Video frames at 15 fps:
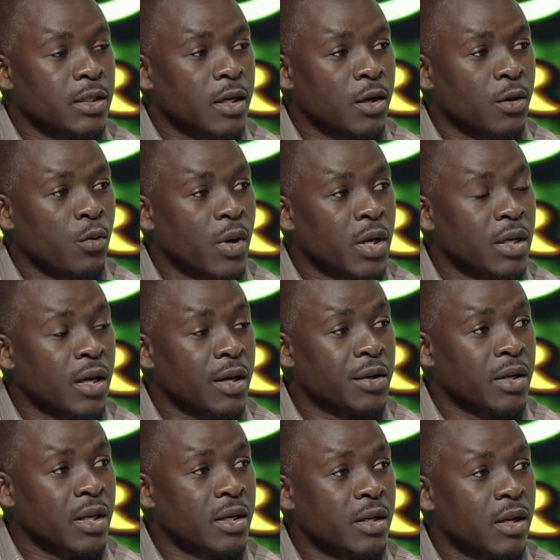
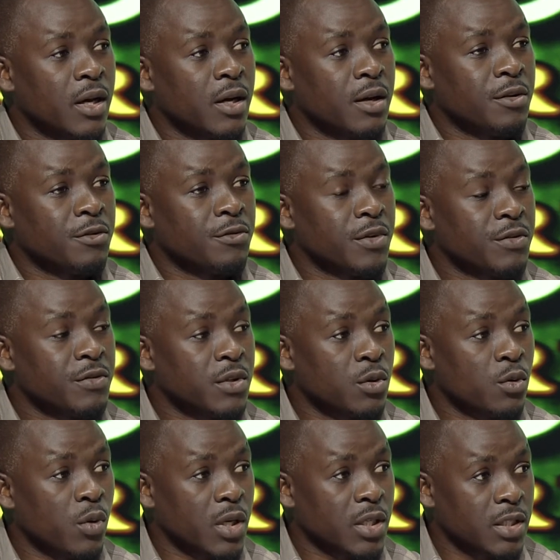150
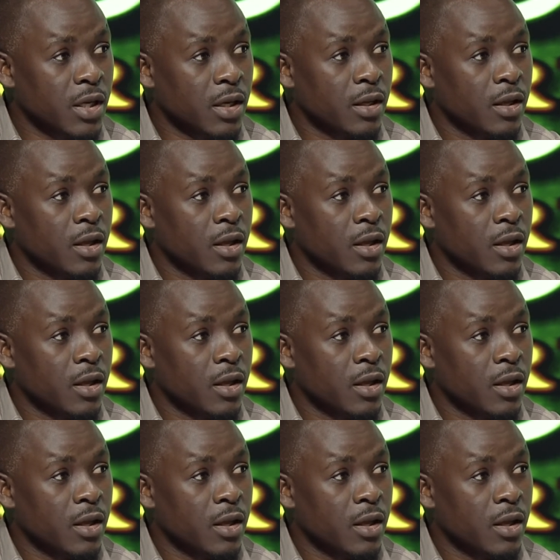kwacha.